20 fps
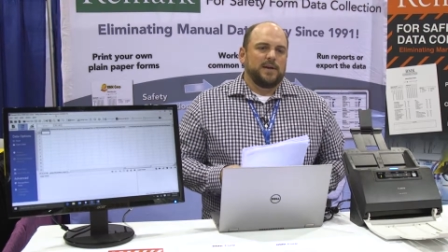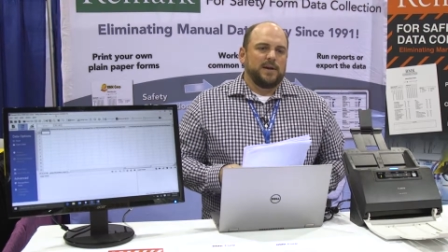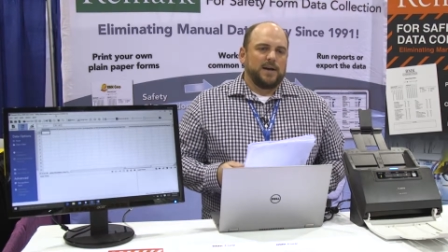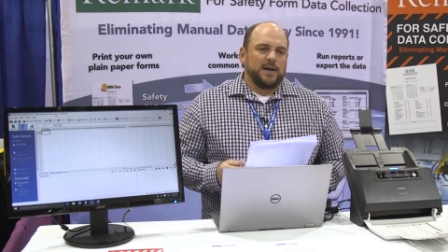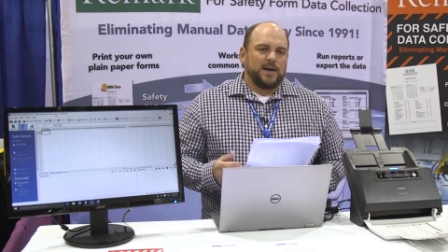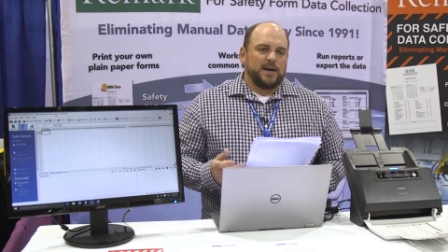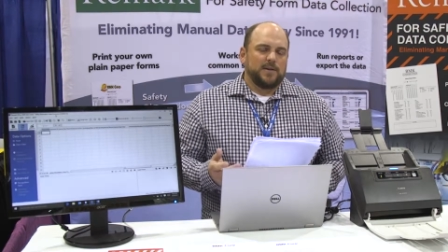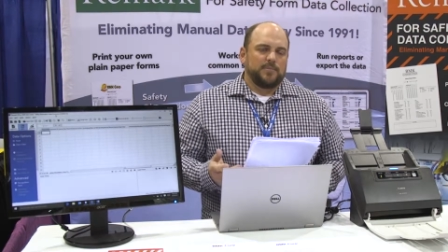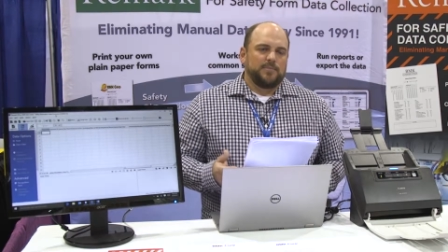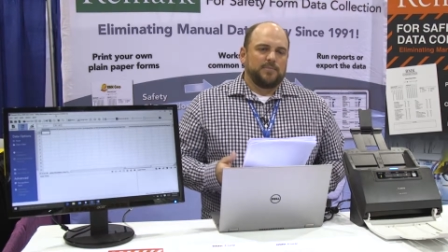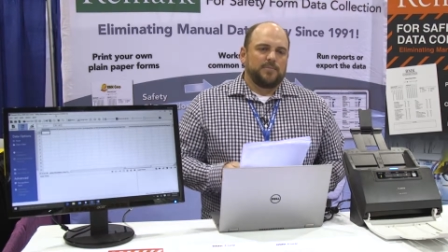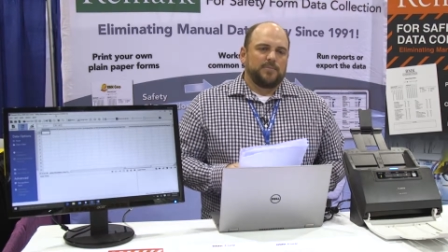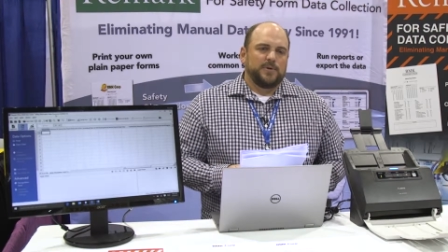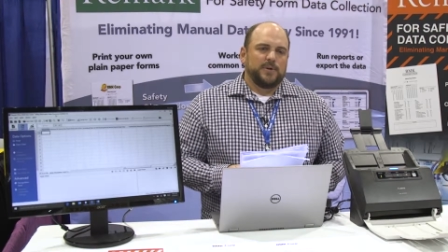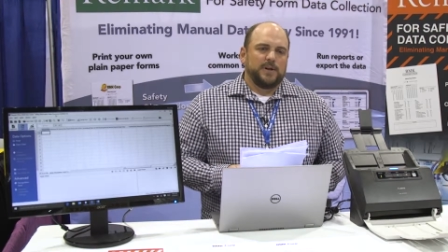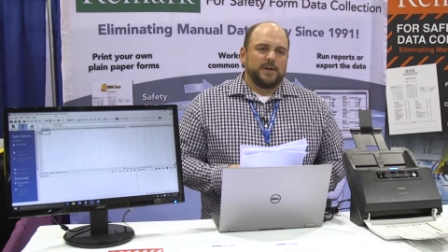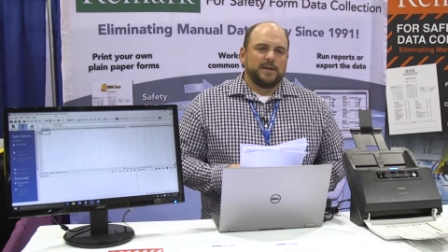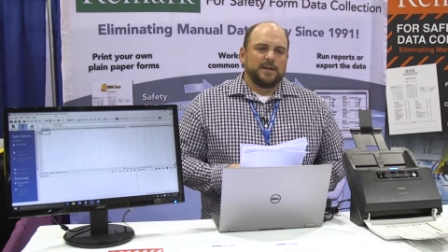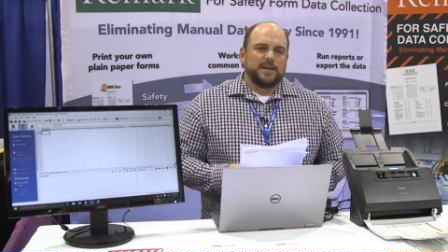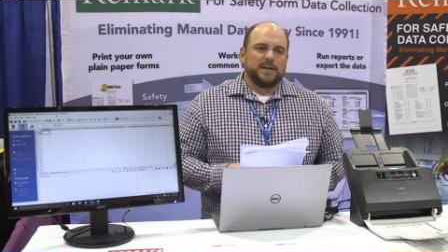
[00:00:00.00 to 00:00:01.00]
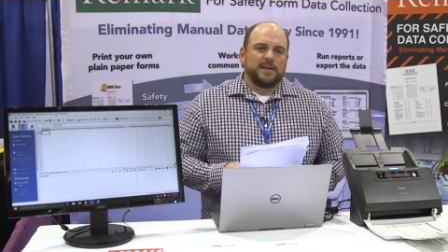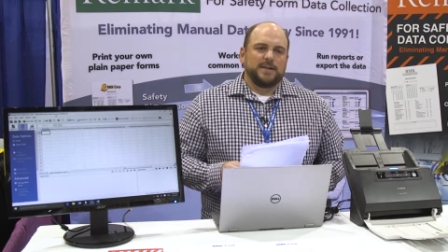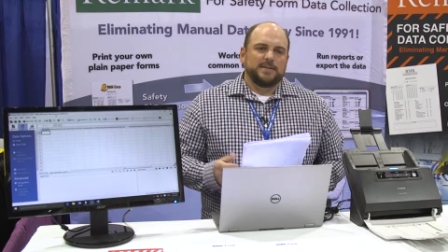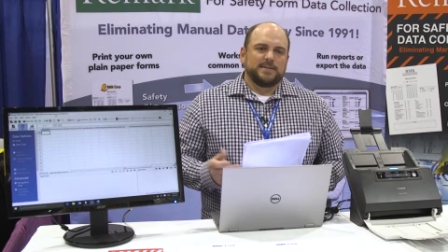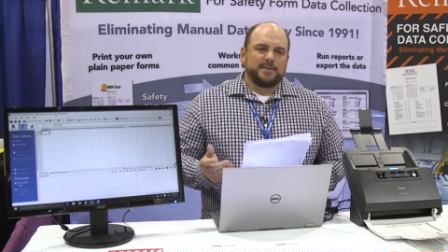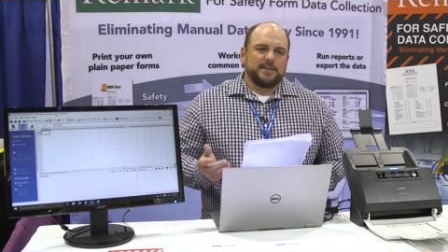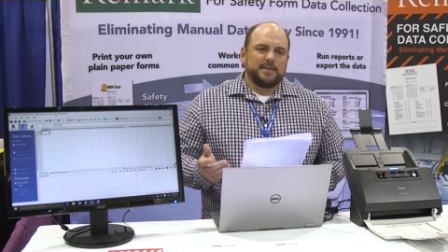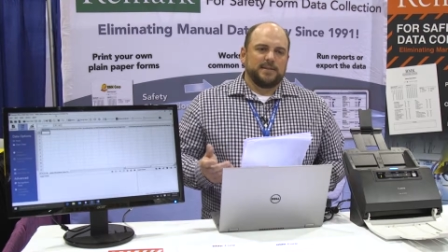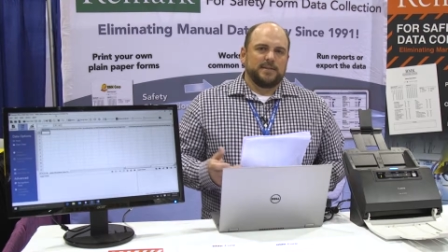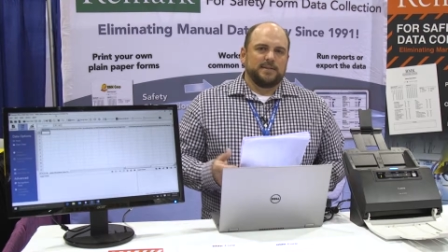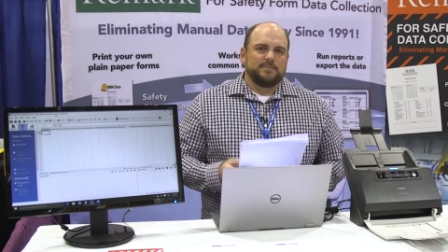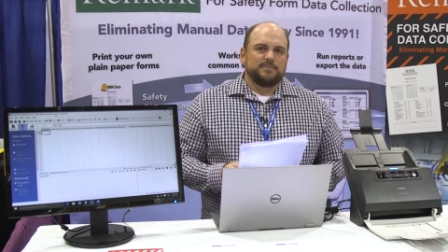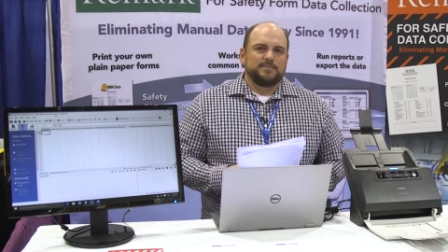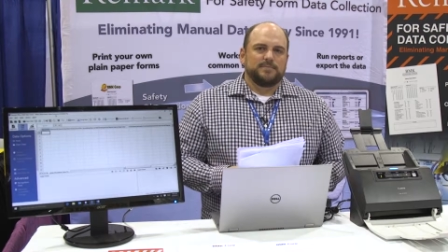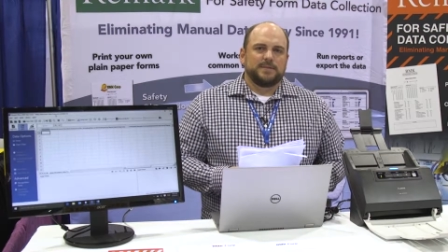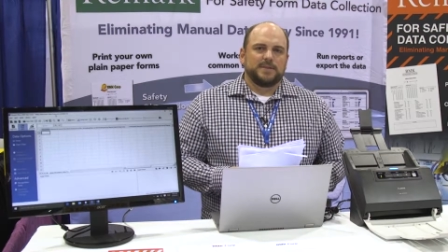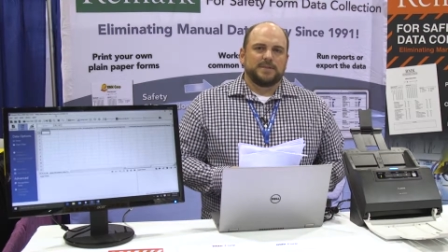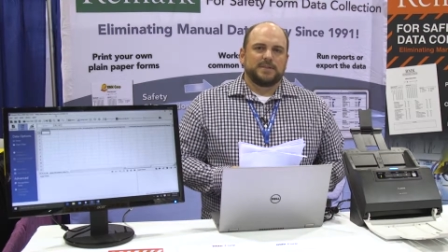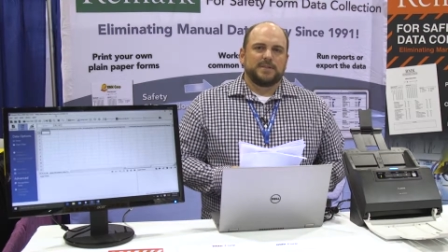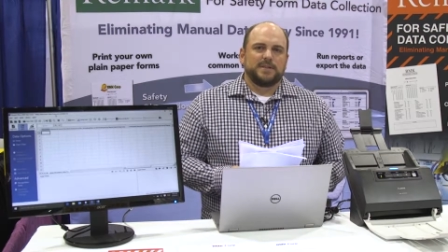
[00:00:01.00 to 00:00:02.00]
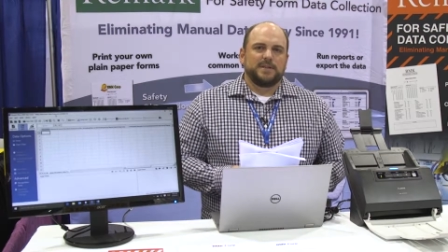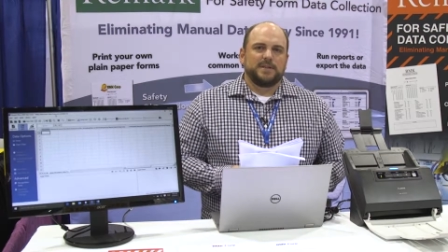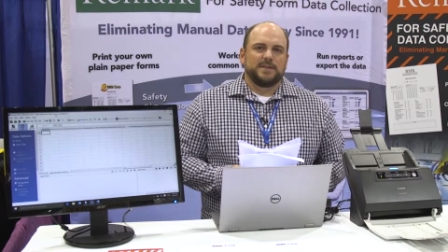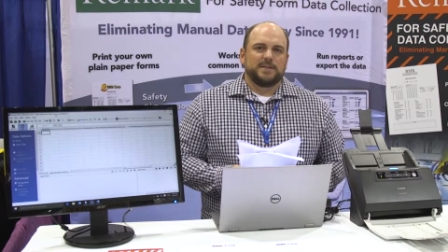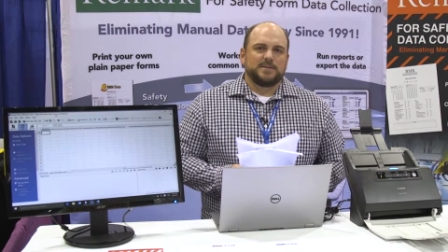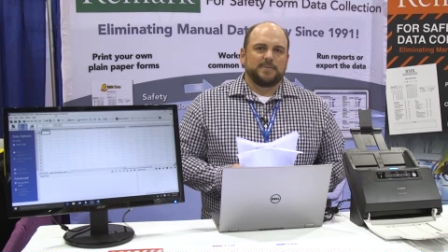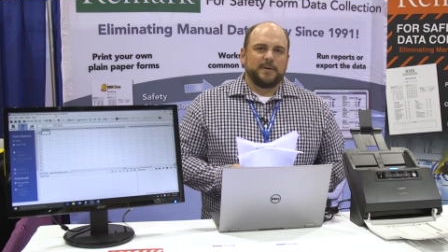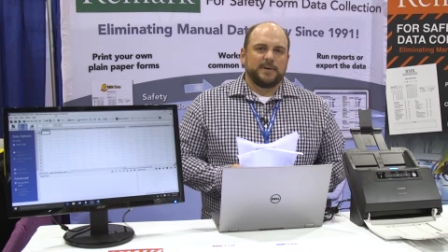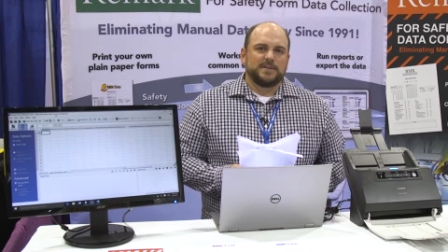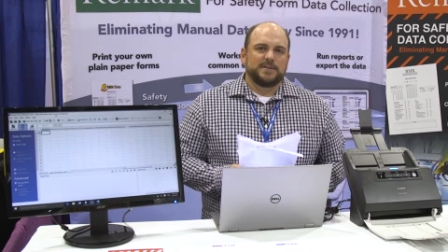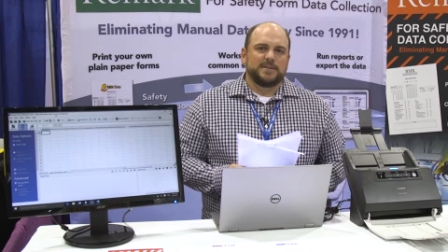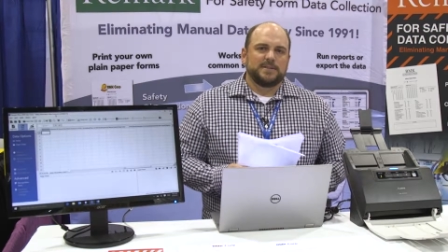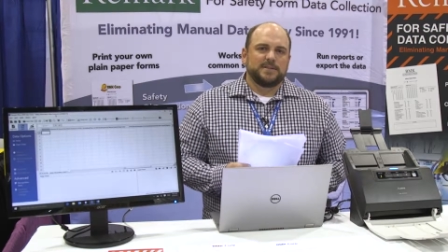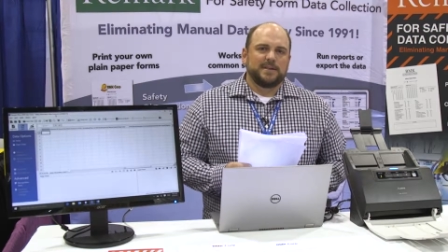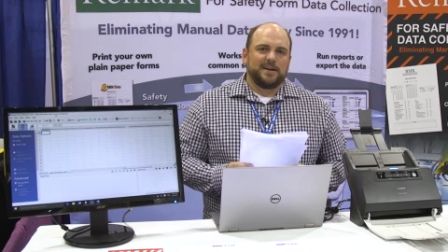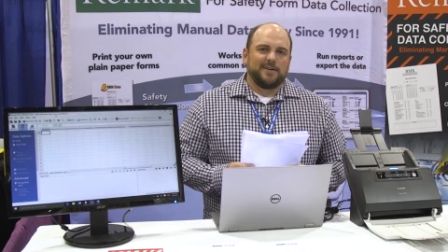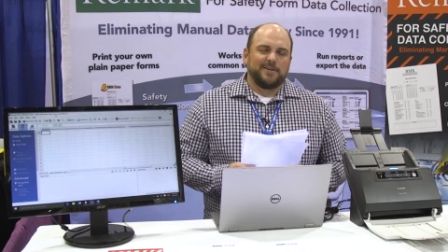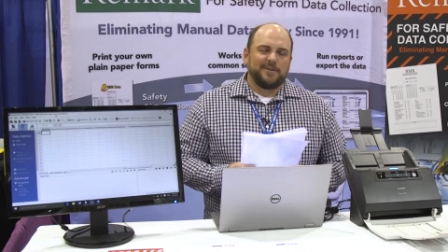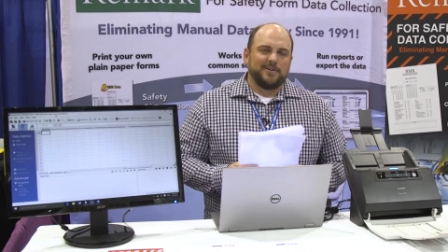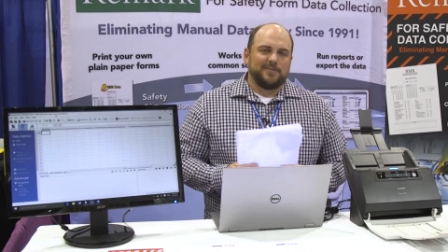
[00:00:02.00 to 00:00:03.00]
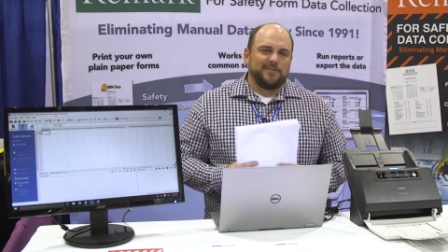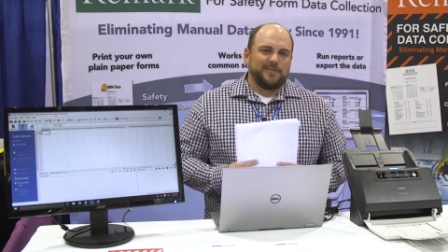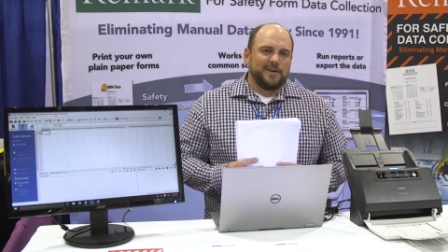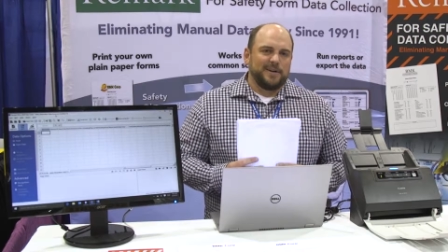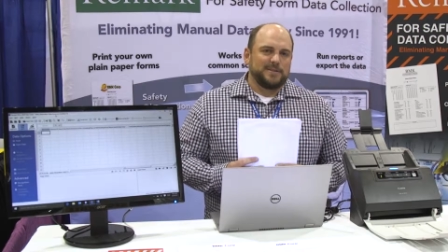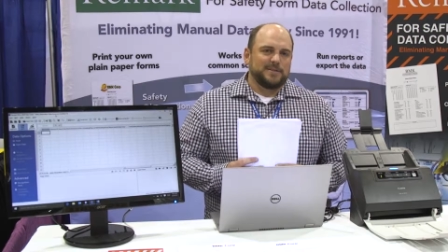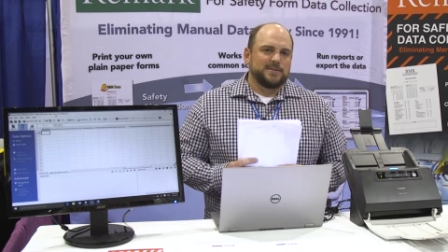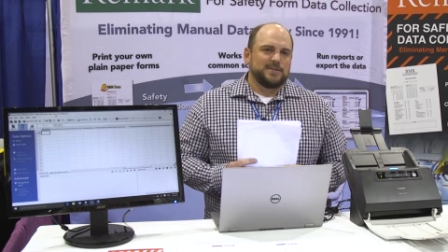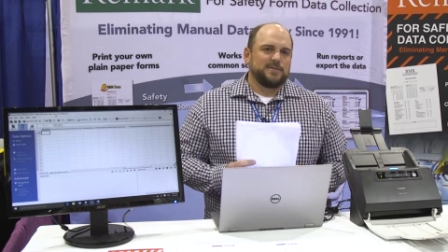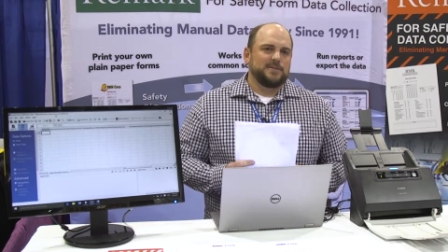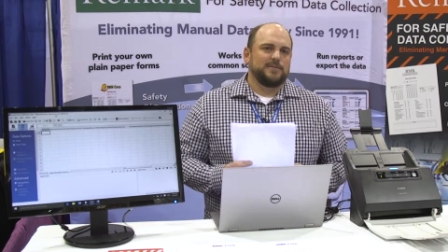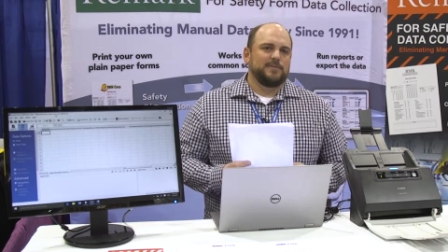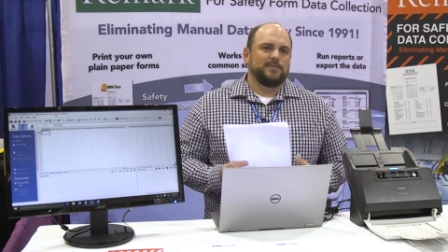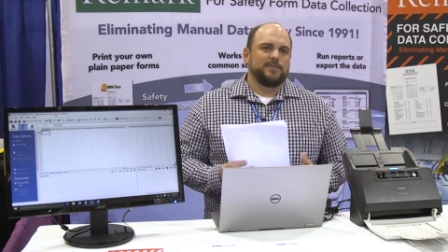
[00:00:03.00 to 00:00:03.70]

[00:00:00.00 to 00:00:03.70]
uh, put it in an easy to see spreadsheet style interface.